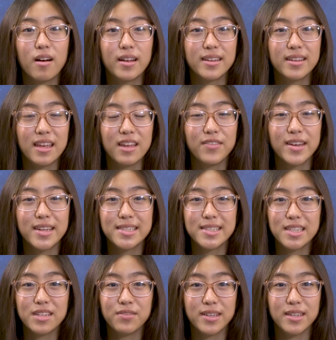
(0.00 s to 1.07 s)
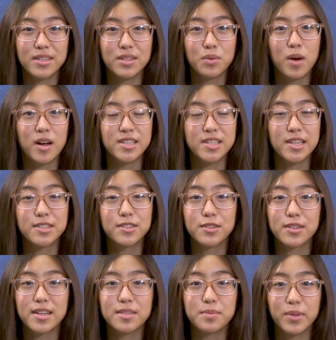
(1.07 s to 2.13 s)
on KVIKS TV to watch
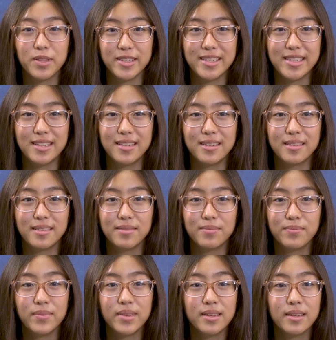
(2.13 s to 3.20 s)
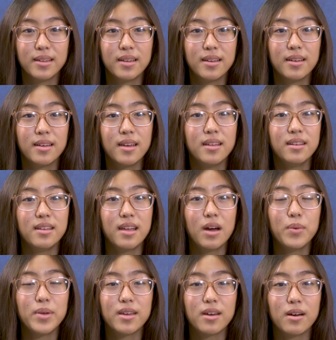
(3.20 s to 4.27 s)
yesterday's bulletin.
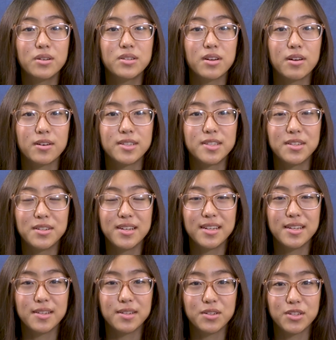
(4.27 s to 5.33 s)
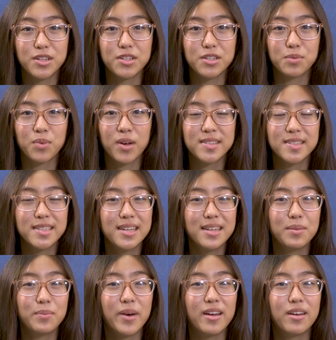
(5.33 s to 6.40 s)
Now we go to our Student Association
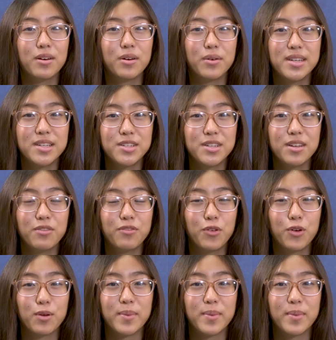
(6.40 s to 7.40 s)
President, Maya Oishi, for a